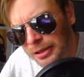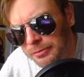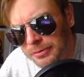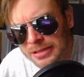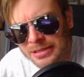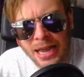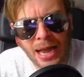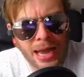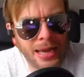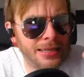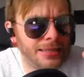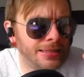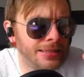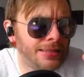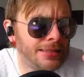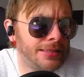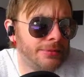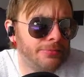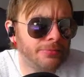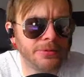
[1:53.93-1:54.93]
It was
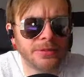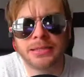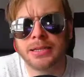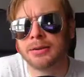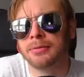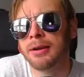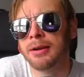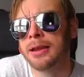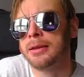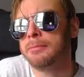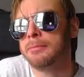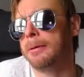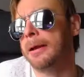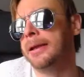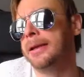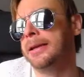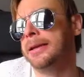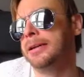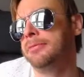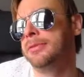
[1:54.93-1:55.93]
ISIS, it was the right
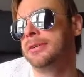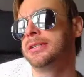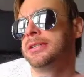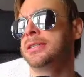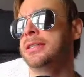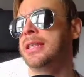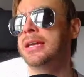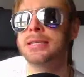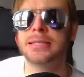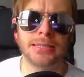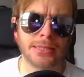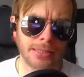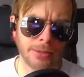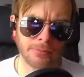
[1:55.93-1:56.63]
wing, it was this,